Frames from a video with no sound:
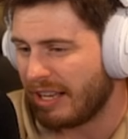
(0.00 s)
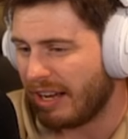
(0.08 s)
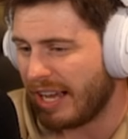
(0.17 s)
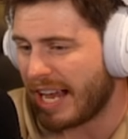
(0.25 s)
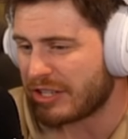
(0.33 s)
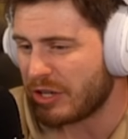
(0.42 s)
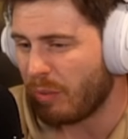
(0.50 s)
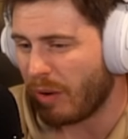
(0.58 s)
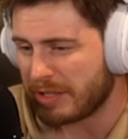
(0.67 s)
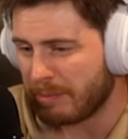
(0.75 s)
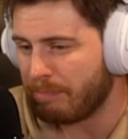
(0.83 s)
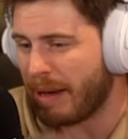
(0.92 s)
I actually
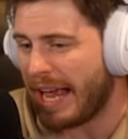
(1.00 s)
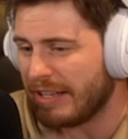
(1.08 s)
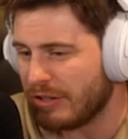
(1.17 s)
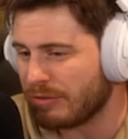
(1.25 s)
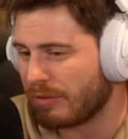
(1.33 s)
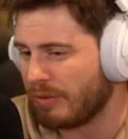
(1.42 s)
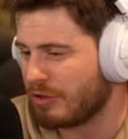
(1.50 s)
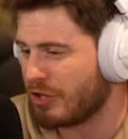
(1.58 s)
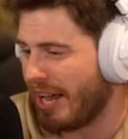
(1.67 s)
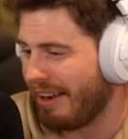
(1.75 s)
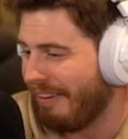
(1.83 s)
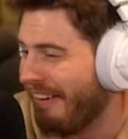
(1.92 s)
want to ban you from the
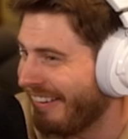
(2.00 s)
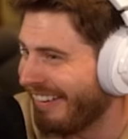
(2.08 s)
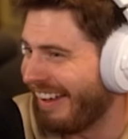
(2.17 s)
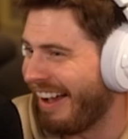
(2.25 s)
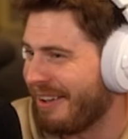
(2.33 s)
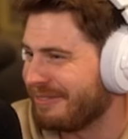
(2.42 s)
channel. Mm-hmm.